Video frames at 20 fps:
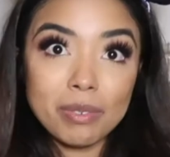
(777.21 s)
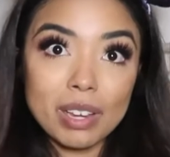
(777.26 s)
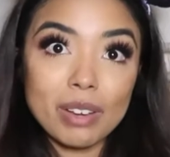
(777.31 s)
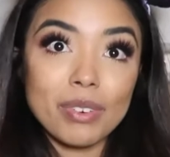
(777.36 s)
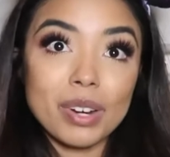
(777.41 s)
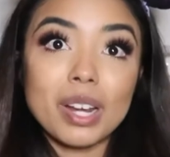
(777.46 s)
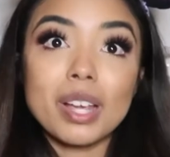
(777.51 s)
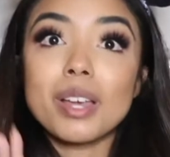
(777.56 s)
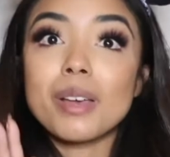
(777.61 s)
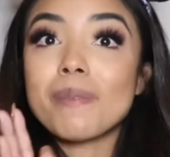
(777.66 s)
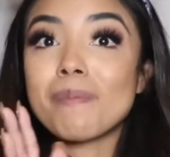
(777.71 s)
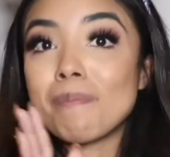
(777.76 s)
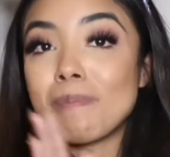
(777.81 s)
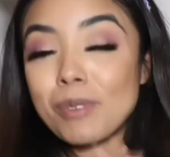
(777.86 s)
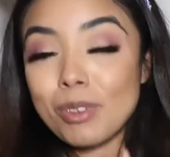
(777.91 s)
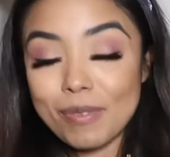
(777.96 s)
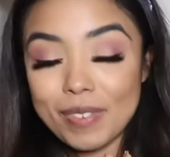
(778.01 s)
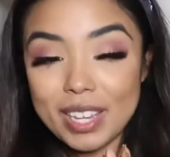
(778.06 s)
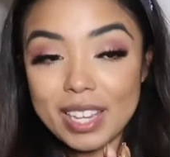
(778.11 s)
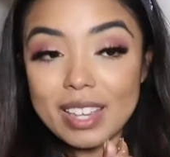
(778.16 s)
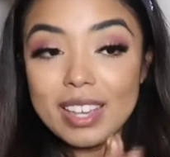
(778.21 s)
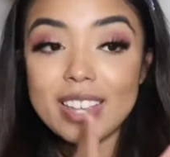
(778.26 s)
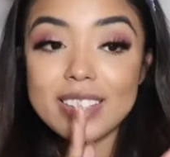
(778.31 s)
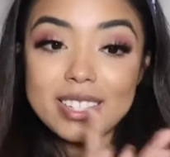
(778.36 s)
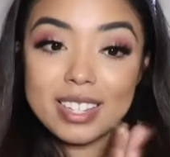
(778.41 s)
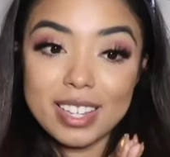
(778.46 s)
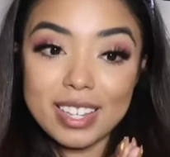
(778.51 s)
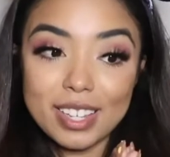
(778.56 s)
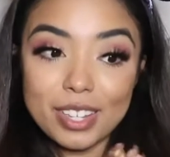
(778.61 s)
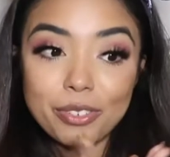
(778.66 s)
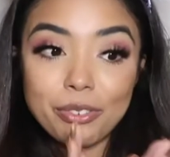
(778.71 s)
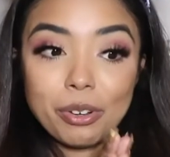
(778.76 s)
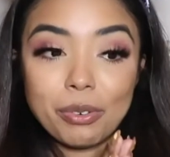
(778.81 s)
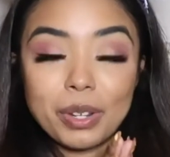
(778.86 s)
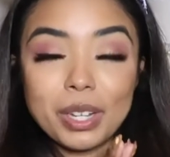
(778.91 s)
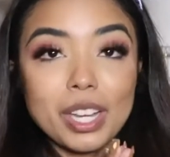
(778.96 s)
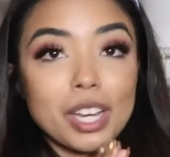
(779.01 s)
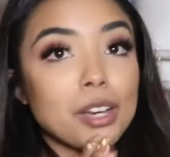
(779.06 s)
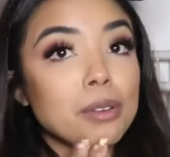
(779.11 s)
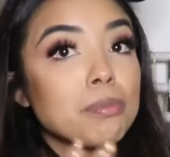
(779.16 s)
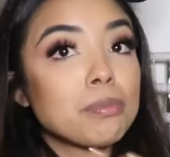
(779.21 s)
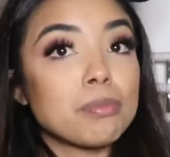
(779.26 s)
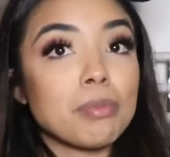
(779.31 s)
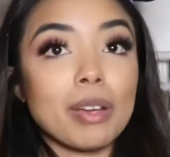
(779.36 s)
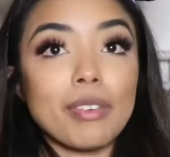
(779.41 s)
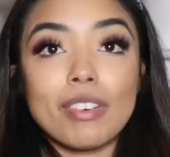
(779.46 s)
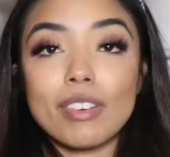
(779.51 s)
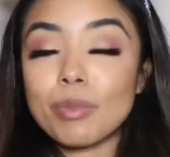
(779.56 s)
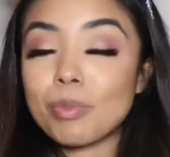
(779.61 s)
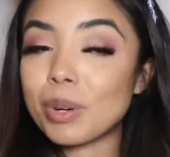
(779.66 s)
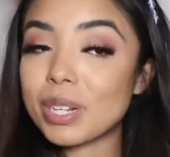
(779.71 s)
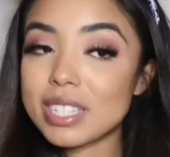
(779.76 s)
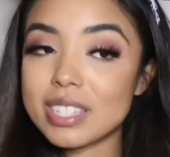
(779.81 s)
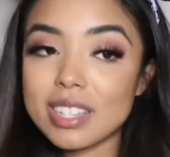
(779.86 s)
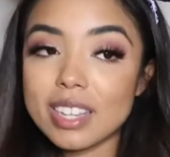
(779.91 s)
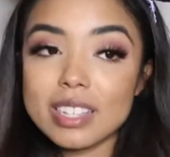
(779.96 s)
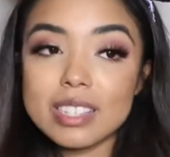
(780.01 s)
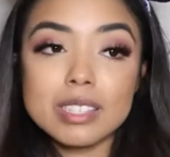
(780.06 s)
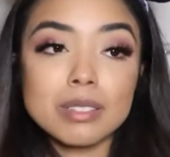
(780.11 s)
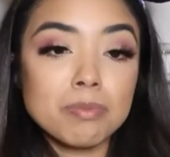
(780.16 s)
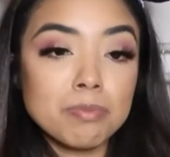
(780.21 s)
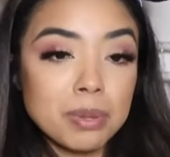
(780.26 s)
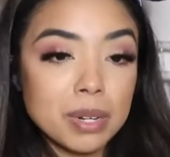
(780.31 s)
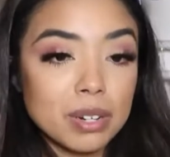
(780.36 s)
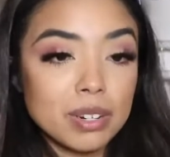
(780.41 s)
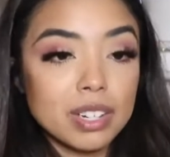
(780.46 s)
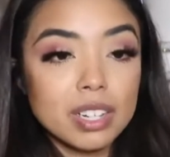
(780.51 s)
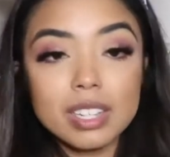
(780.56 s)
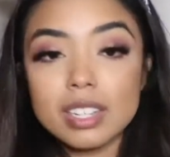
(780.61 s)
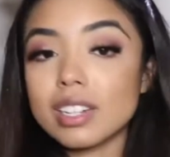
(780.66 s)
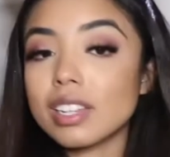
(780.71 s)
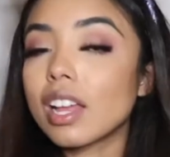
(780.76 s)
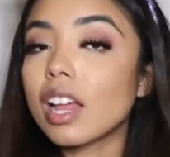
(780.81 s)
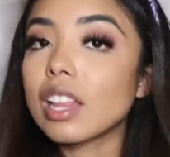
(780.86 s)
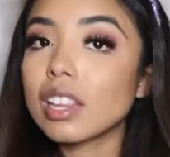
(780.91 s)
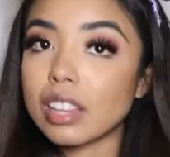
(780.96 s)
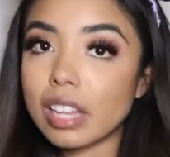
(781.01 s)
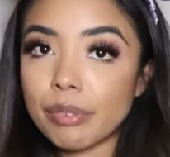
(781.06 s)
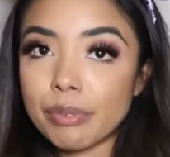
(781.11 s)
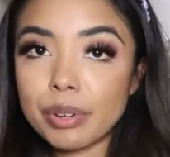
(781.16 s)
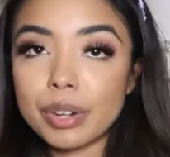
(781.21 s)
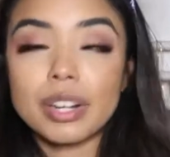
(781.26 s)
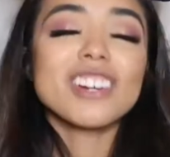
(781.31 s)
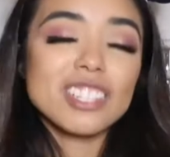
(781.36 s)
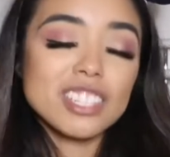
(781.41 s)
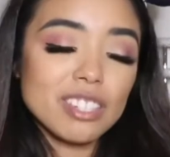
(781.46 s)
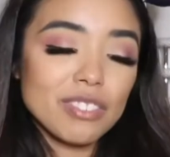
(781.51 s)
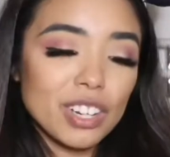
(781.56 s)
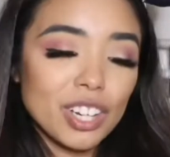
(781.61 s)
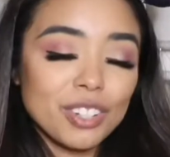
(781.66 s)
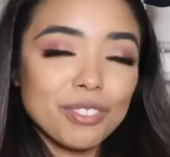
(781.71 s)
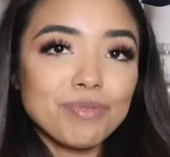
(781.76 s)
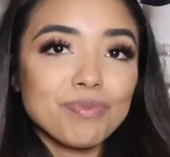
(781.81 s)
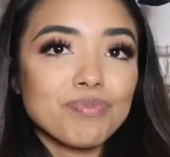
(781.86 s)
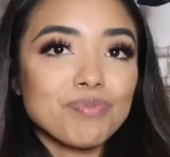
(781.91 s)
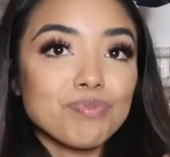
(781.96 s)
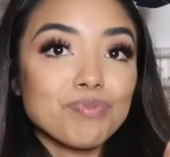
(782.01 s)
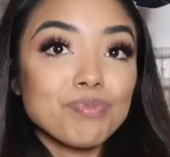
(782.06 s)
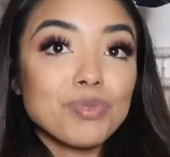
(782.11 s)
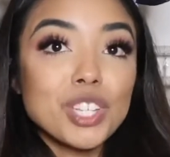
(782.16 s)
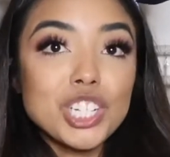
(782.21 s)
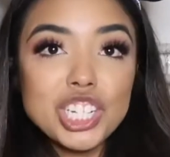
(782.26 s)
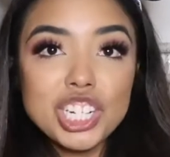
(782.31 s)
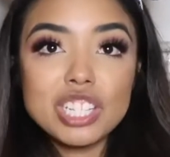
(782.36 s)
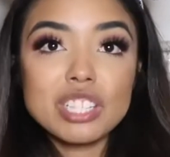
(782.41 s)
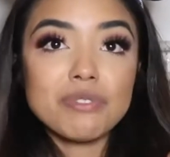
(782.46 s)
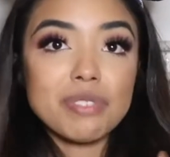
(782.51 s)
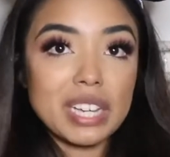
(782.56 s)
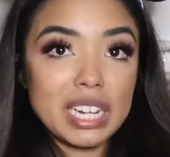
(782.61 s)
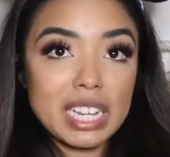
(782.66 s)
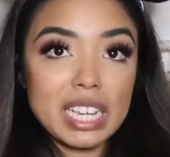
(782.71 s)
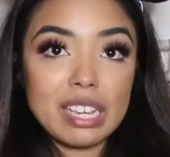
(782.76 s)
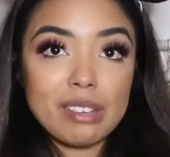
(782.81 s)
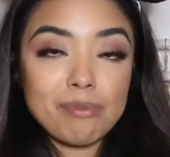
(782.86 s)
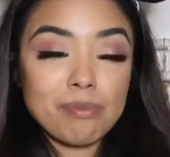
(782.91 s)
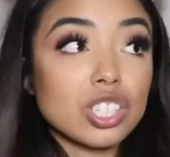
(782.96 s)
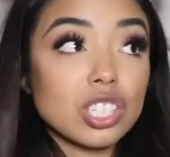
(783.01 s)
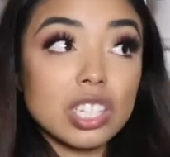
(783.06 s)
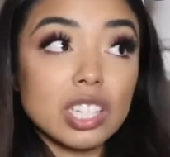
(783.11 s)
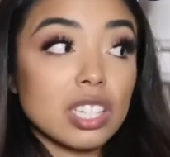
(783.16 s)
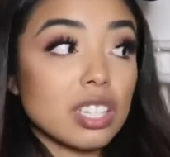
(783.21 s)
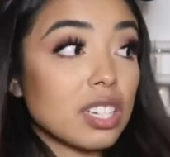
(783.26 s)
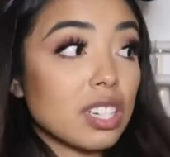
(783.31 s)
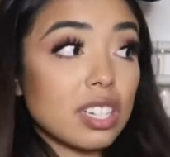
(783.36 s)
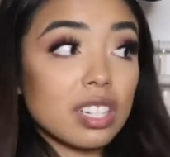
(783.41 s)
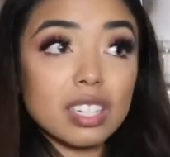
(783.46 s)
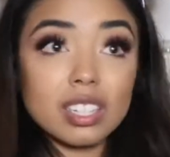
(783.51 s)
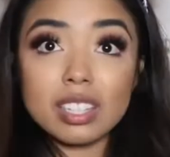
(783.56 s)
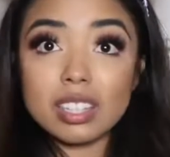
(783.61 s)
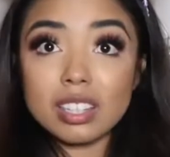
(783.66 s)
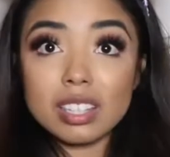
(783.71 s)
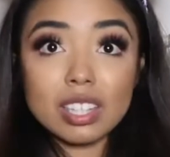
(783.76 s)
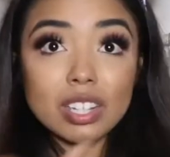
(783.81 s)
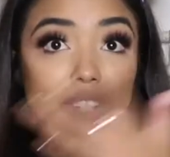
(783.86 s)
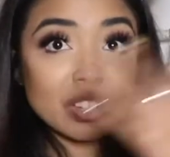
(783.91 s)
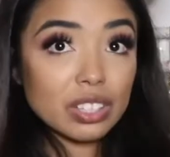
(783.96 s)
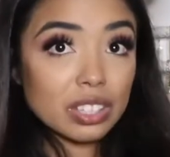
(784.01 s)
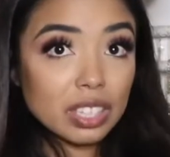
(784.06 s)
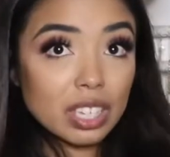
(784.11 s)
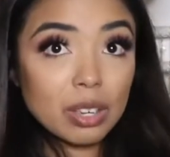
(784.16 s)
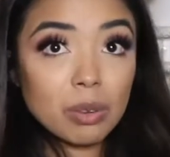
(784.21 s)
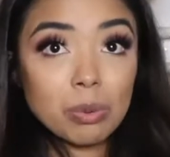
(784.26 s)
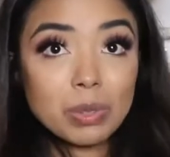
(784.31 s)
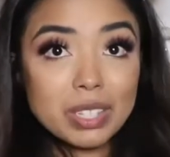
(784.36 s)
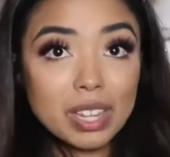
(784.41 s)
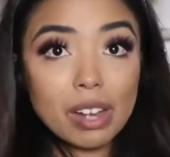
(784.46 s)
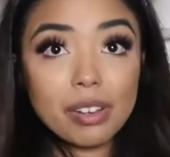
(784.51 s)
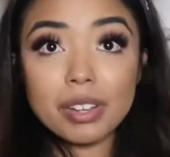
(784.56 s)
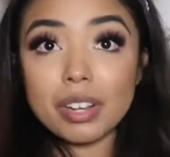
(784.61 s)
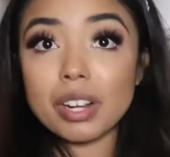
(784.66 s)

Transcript: favorite movie as a kid growing up. My favorite princess, period. Love her. First of all, she's funny. She uh, literally was out